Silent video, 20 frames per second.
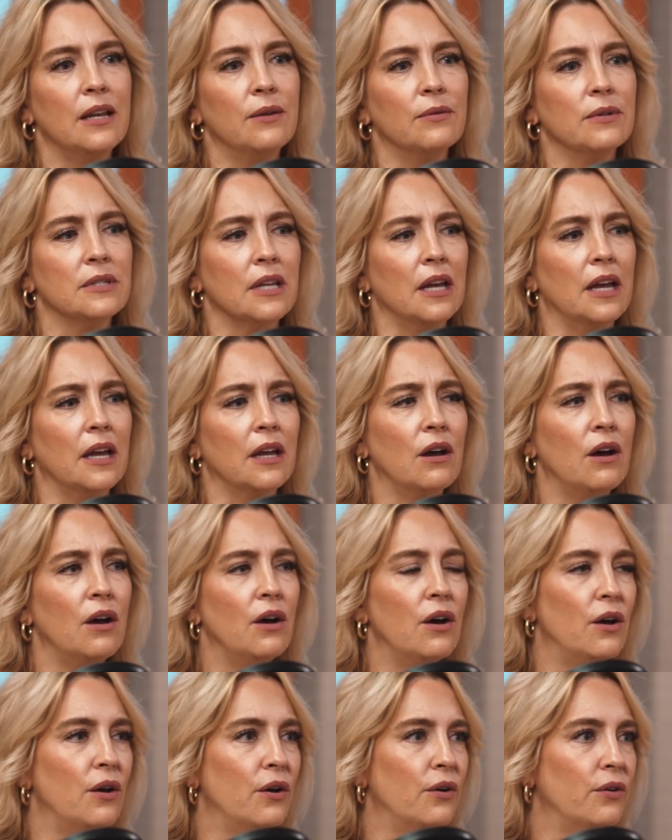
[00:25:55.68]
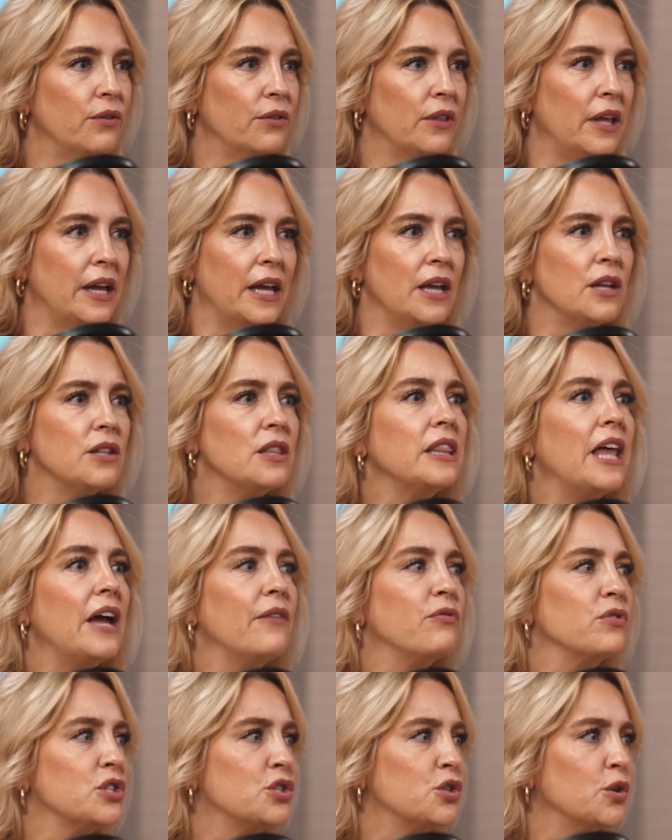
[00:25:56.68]
he was like, oh, like
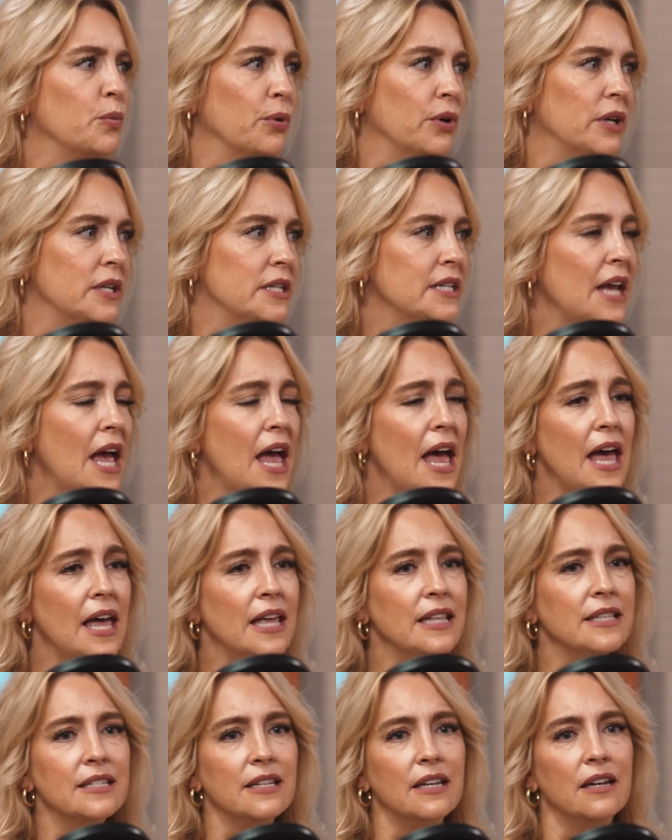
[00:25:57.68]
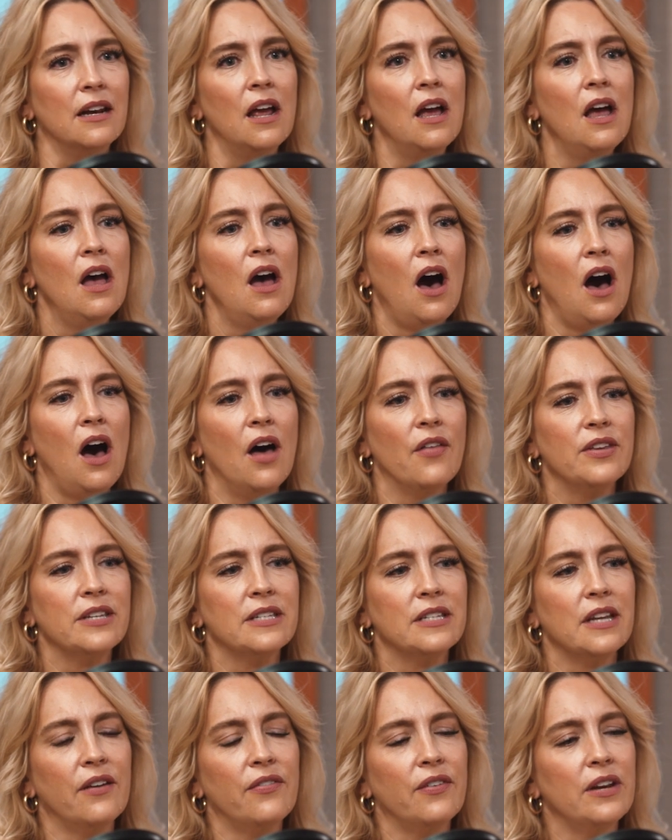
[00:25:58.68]
life was super intense and all this
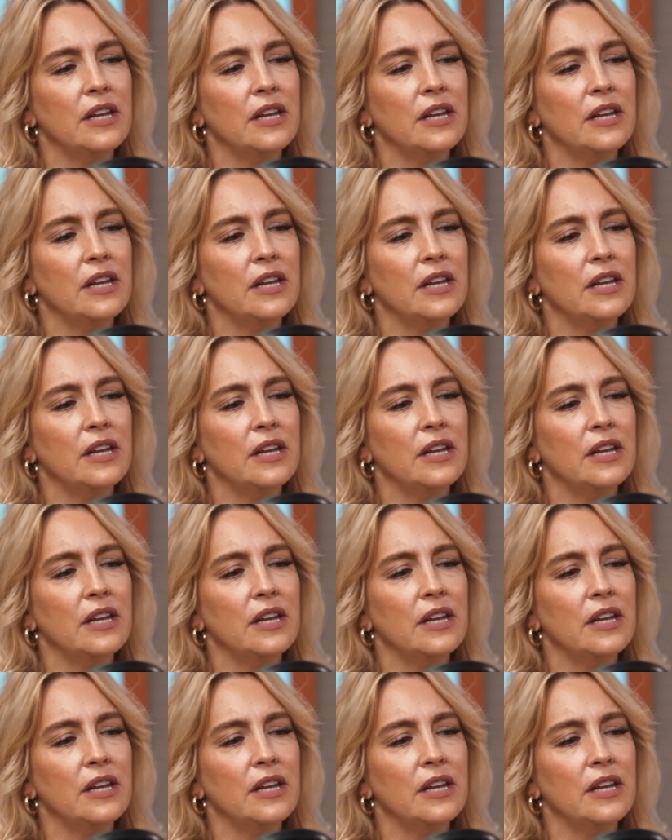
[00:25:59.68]
stuff.